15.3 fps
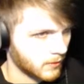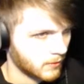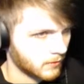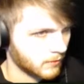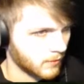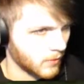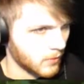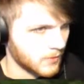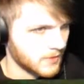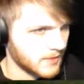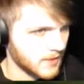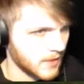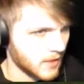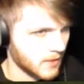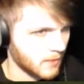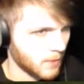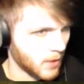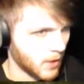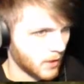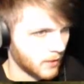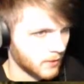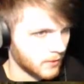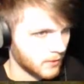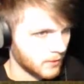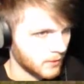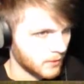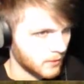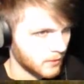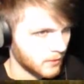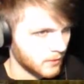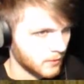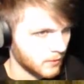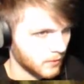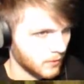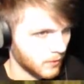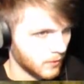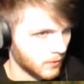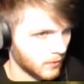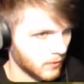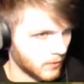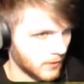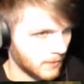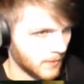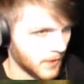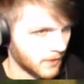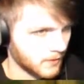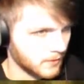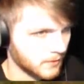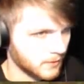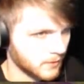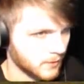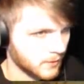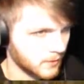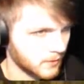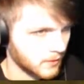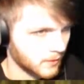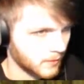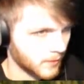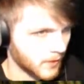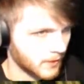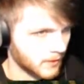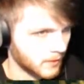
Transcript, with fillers: Focusing on the ball. Oh, come on. Come on.